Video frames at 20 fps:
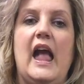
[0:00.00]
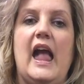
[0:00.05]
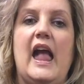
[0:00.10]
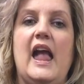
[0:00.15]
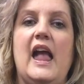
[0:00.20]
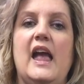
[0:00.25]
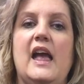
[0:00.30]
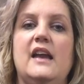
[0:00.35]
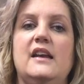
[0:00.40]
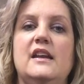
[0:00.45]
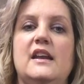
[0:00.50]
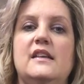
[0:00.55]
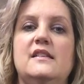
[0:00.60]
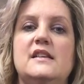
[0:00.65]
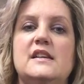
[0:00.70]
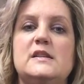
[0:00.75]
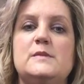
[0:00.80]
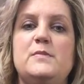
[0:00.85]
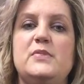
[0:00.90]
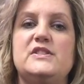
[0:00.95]
And in
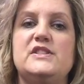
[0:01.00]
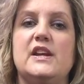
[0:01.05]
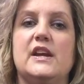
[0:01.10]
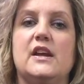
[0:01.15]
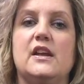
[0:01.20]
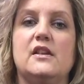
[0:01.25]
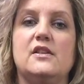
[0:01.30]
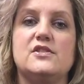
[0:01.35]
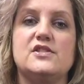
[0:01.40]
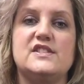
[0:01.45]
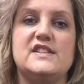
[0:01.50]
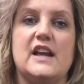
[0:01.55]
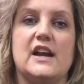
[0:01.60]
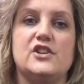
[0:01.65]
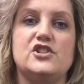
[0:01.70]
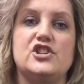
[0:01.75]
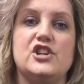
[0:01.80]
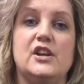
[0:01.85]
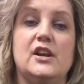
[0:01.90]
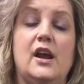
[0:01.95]
this particular
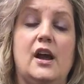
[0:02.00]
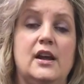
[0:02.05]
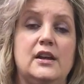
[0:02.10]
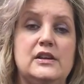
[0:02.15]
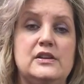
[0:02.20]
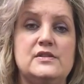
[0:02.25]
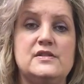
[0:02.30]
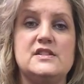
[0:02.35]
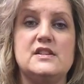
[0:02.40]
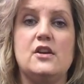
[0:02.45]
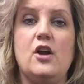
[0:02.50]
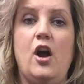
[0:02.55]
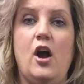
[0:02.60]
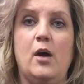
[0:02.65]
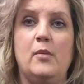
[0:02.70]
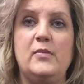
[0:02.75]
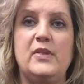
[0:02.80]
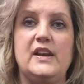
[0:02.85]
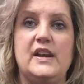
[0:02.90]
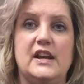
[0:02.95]
section, I used a
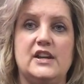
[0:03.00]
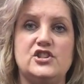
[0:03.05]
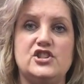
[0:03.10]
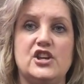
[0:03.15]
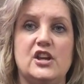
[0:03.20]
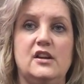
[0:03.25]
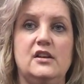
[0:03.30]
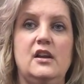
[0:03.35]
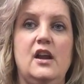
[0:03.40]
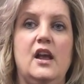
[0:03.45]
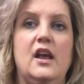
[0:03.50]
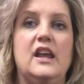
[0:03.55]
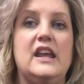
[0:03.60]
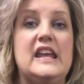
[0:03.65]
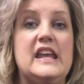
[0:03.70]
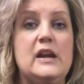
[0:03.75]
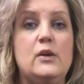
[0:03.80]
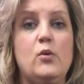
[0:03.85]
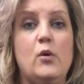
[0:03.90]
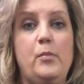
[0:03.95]
combination,
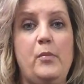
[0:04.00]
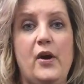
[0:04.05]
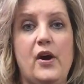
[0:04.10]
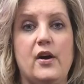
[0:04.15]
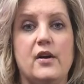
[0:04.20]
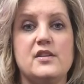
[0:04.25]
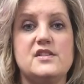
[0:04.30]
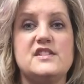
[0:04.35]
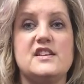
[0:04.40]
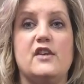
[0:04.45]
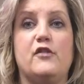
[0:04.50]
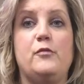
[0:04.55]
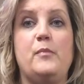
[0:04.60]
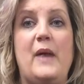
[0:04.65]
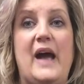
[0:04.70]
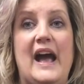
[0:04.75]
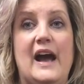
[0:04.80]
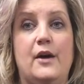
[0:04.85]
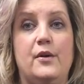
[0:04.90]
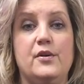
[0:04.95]
equal parts of
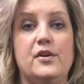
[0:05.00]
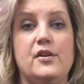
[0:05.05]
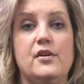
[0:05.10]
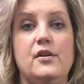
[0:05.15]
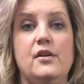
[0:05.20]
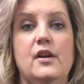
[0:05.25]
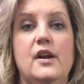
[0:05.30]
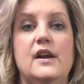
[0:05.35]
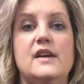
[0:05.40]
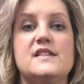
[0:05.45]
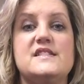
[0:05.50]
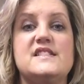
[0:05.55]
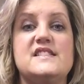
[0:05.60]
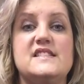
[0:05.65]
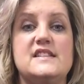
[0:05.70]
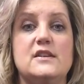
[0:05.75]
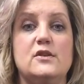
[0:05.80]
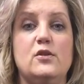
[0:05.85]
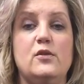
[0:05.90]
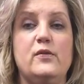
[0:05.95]
powder,
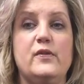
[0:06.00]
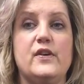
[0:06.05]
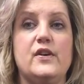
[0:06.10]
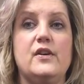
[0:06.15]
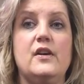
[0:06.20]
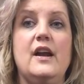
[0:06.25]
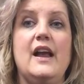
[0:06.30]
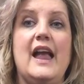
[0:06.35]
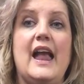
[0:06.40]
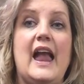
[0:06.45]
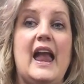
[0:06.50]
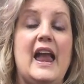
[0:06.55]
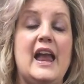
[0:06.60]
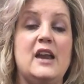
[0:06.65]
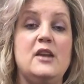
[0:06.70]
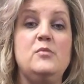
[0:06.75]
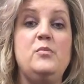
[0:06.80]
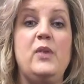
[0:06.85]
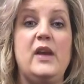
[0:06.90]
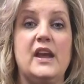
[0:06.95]
silver,
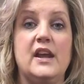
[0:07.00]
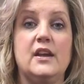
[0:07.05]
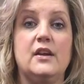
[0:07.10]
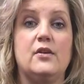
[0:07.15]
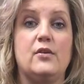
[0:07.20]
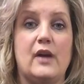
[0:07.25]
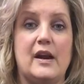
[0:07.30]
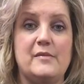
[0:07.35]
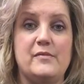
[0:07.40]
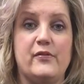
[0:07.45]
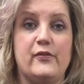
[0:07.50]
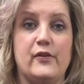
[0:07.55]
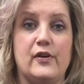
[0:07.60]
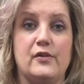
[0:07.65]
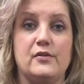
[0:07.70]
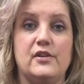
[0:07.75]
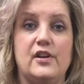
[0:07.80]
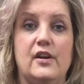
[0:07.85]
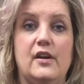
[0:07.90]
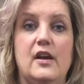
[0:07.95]
and pink
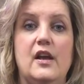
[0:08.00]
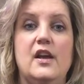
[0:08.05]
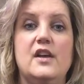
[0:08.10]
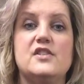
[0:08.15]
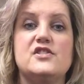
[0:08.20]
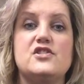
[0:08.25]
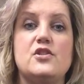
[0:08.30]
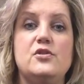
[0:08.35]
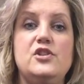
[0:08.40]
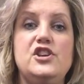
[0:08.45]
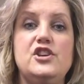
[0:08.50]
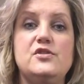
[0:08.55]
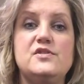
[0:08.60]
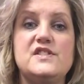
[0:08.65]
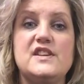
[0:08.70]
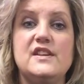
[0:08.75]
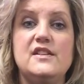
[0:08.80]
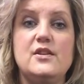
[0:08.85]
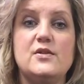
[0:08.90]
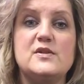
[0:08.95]
grapefruit. So
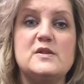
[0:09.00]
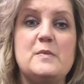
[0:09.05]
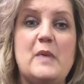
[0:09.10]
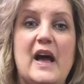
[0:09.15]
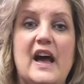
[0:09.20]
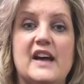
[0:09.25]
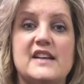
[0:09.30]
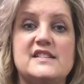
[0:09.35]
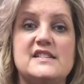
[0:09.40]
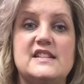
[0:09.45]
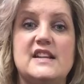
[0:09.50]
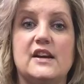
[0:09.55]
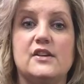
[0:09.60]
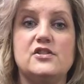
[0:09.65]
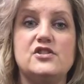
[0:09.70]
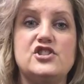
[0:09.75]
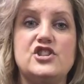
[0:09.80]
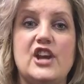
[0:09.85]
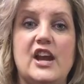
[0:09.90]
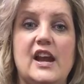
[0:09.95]
using those
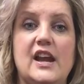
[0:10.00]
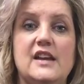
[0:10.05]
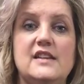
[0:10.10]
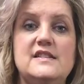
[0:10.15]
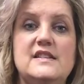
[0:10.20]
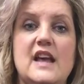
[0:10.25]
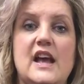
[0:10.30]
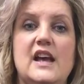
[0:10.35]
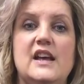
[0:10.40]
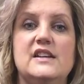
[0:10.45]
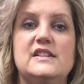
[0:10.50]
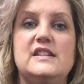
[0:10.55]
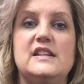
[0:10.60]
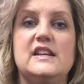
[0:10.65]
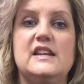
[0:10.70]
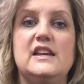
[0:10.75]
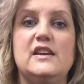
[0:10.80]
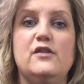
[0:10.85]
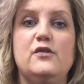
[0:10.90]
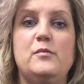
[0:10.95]
pastel shades to
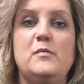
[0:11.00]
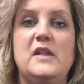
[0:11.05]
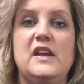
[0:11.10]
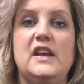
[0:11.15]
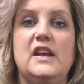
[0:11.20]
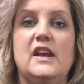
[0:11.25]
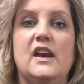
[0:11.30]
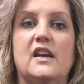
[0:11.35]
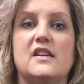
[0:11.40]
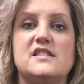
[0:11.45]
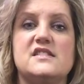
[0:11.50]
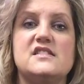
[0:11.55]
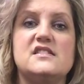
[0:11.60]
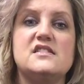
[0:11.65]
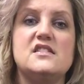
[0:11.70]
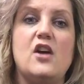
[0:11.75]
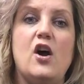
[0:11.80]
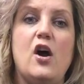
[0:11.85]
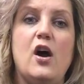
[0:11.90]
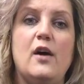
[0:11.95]
give me a
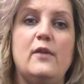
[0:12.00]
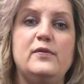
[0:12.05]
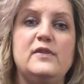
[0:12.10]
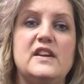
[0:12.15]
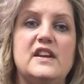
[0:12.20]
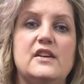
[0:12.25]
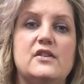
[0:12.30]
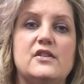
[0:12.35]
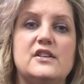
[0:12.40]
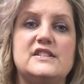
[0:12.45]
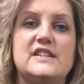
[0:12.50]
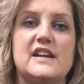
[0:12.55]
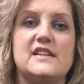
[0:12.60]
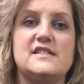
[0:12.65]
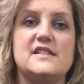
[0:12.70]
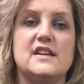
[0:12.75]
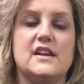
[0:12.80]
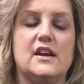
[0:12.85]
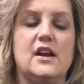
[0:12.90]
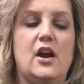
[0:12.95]
soft
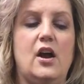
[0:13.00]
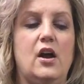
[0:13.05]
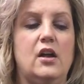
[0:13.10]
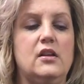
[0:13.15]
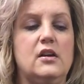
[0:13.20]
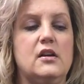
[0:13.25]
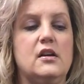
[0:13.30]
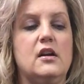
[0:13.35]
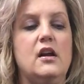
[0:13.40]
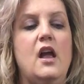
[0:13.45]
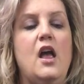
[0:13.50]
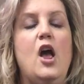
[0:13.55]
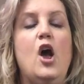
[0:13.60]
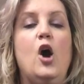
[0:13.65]
iridescent color.